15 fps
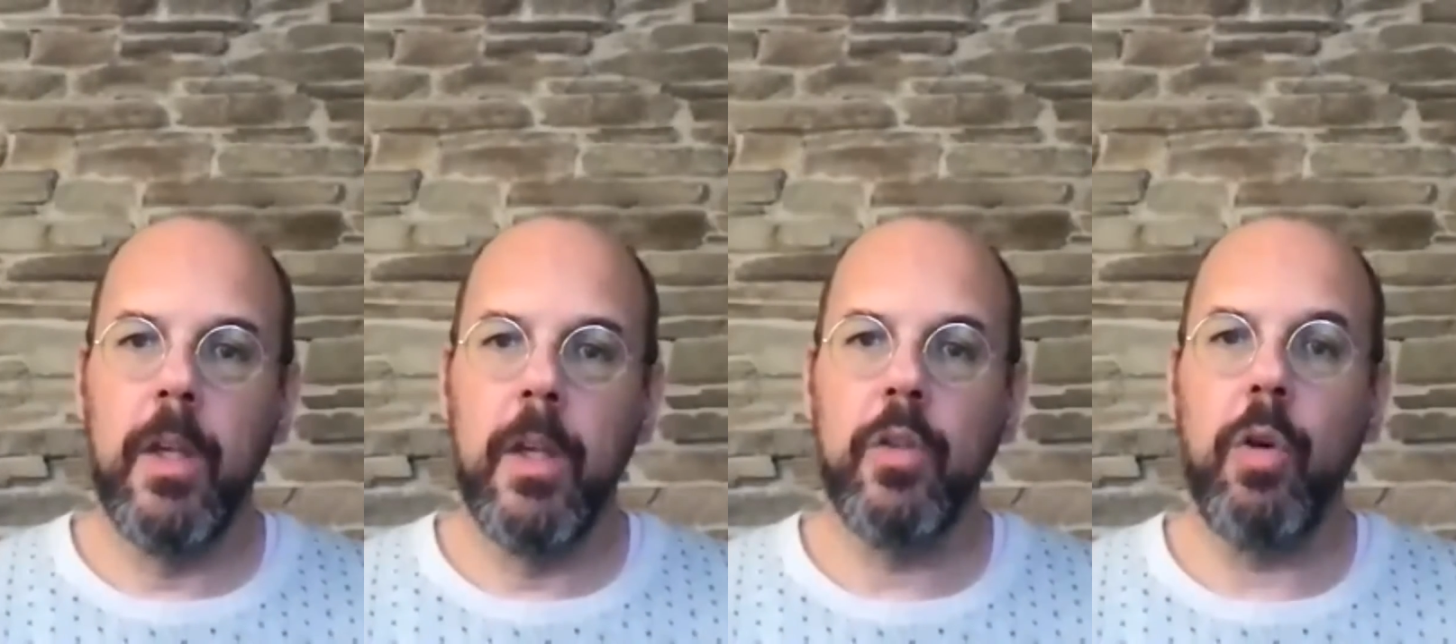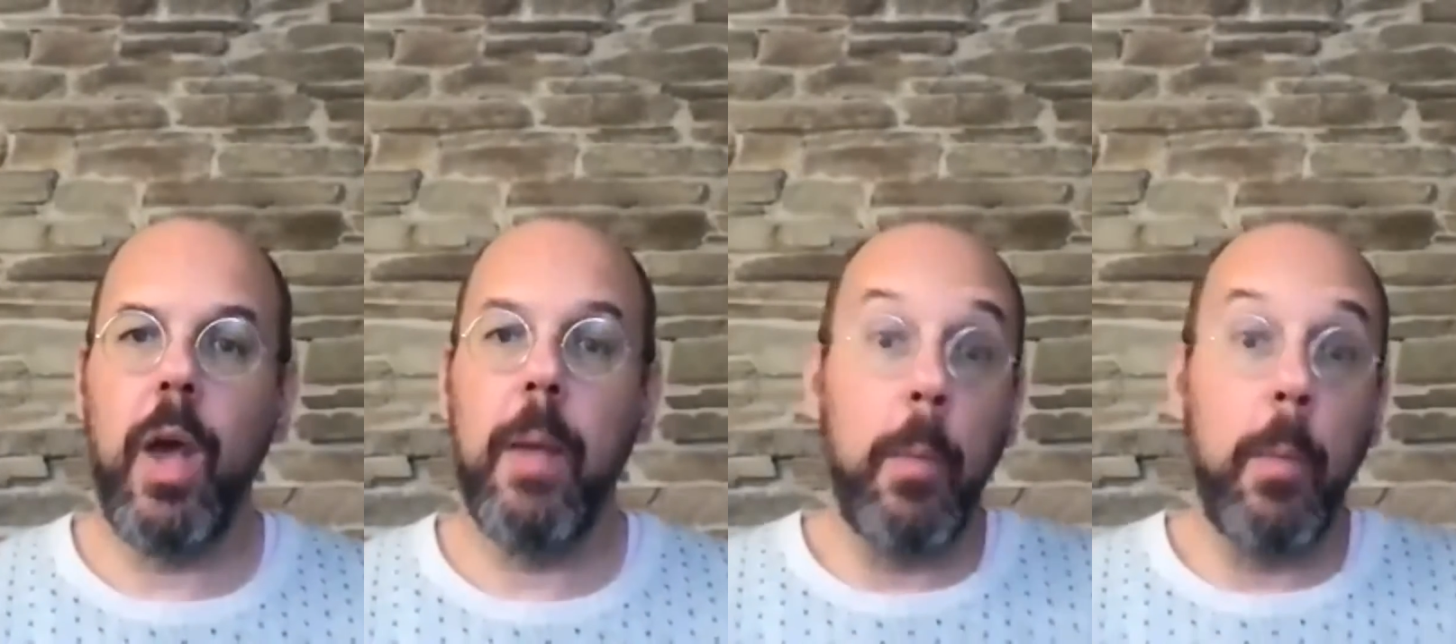
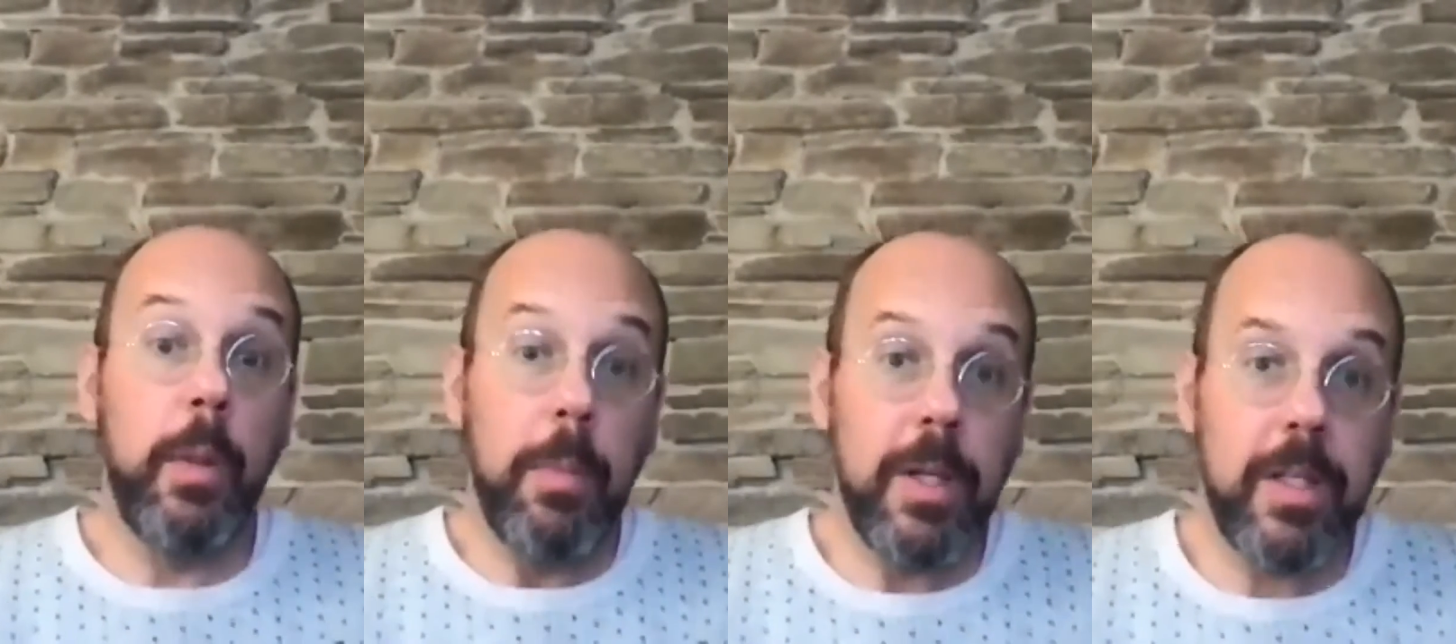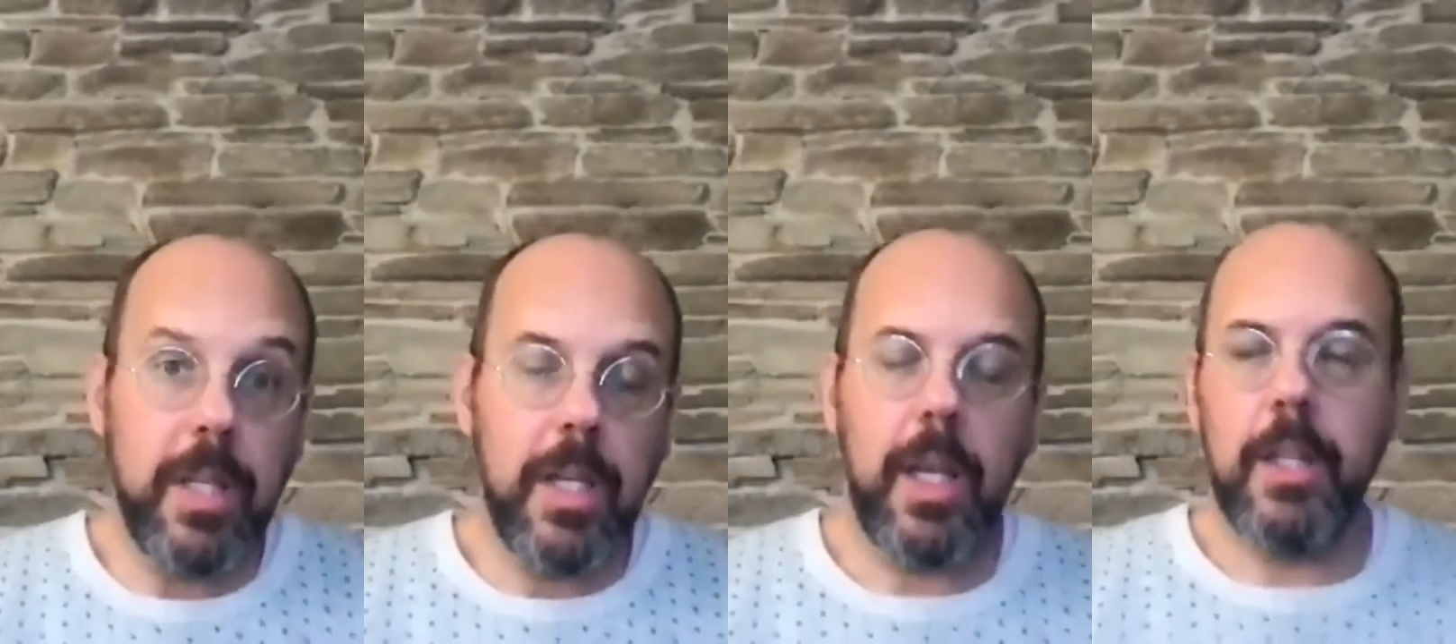So I'm
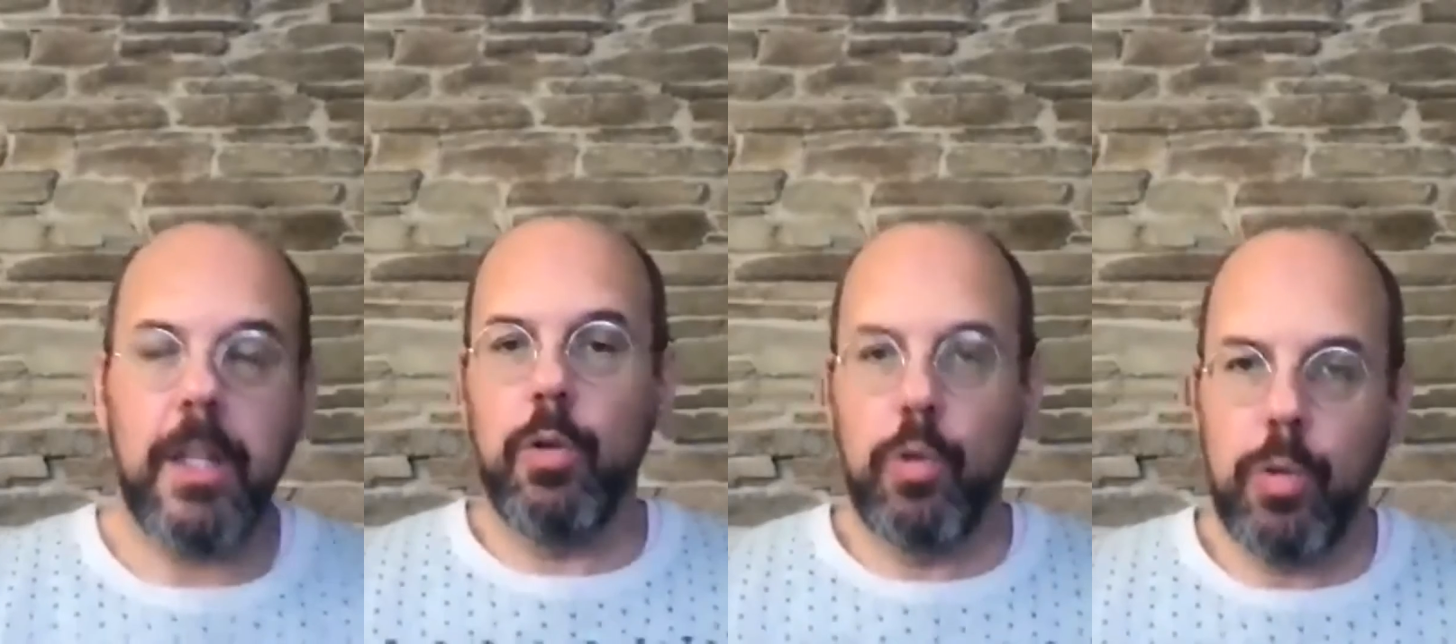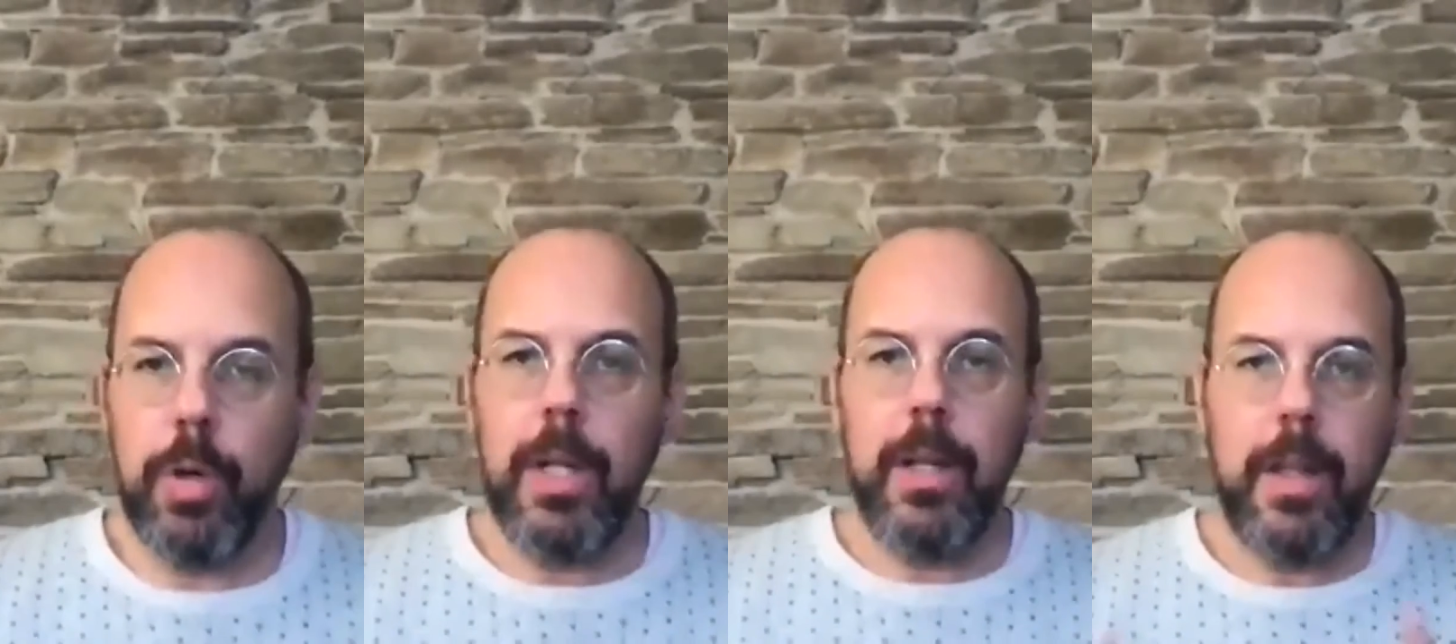optimistic, as
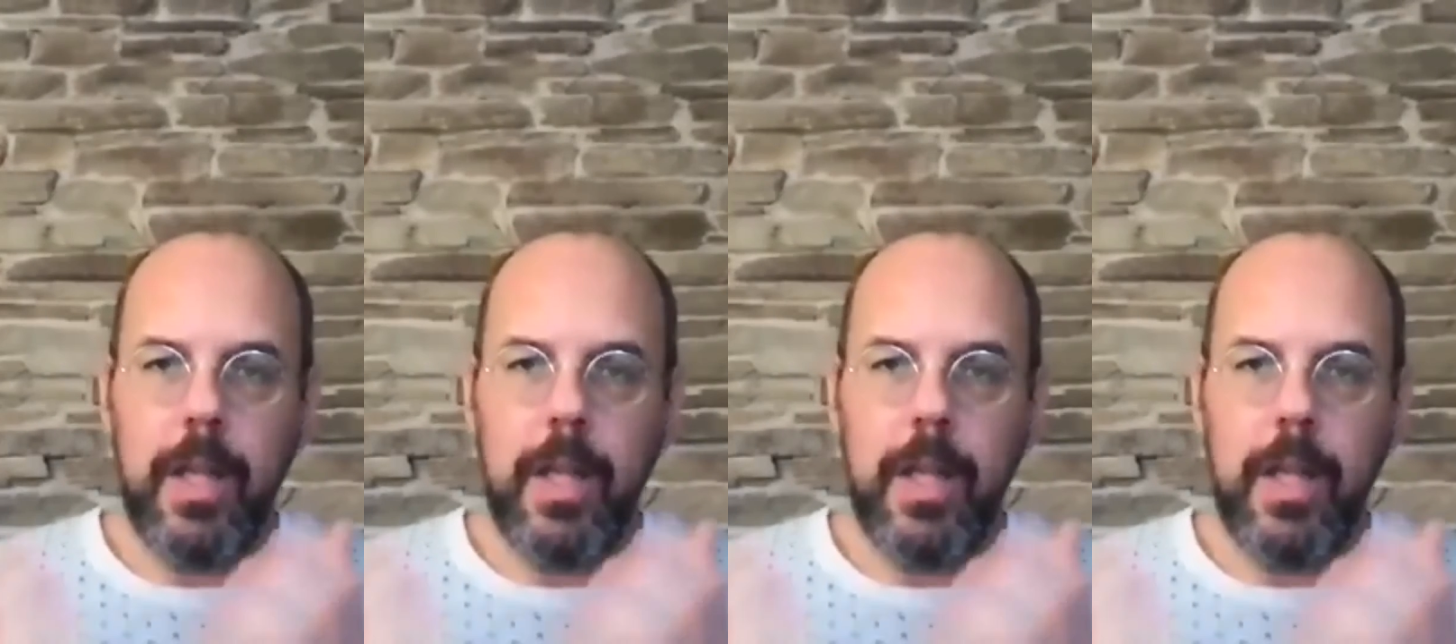usual,